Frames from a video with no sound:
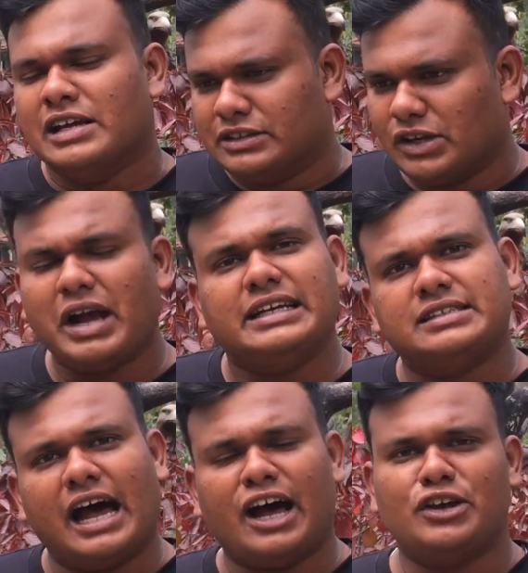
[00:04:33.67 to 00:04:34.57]
So guys,
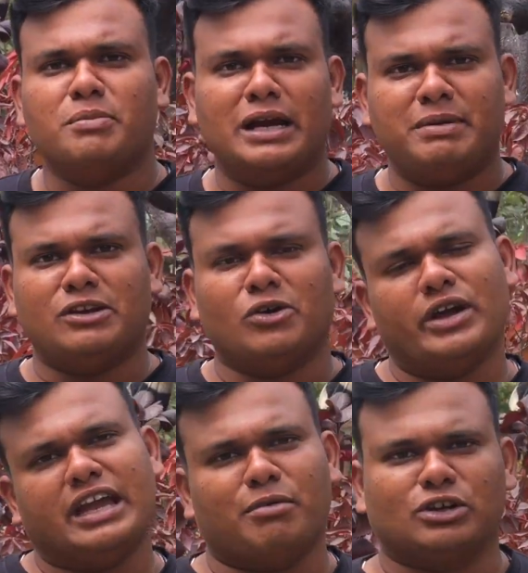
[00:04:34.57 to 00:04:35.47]
you might be
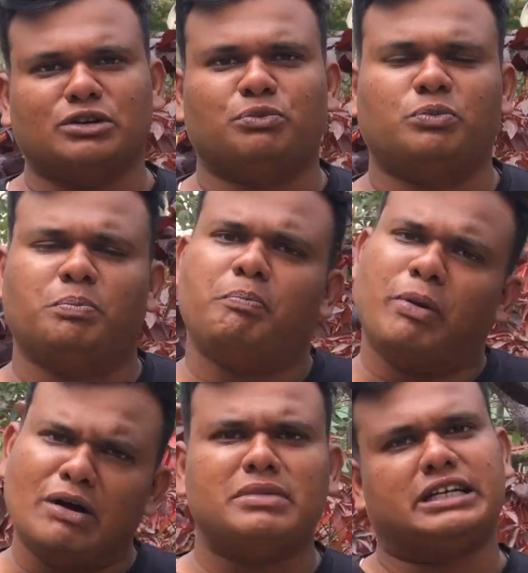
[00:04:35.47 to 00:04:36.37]
knowing about the
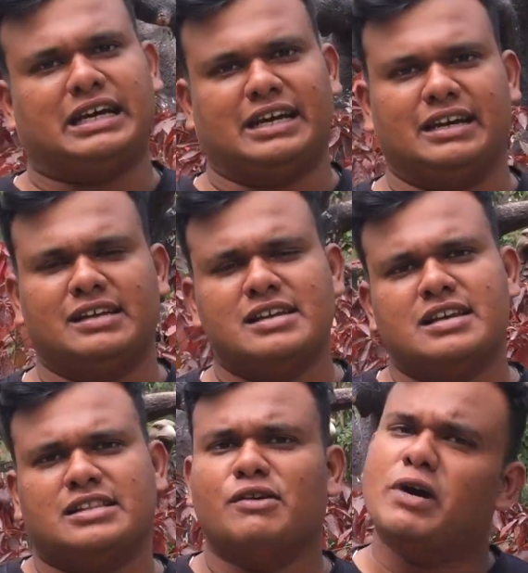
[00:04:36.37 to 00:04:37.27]
permit,
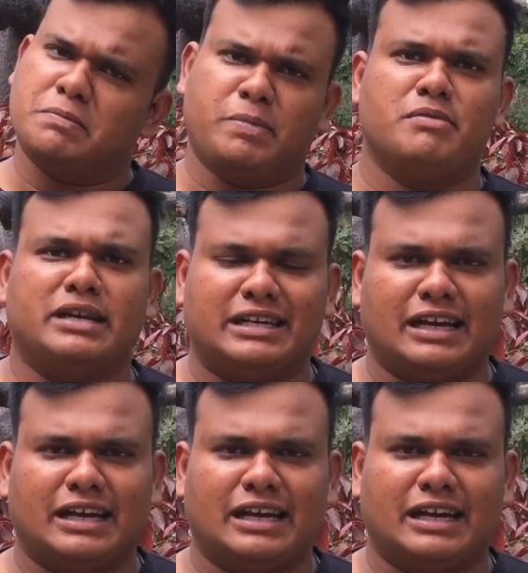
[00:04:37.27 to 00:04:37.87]
the work permit.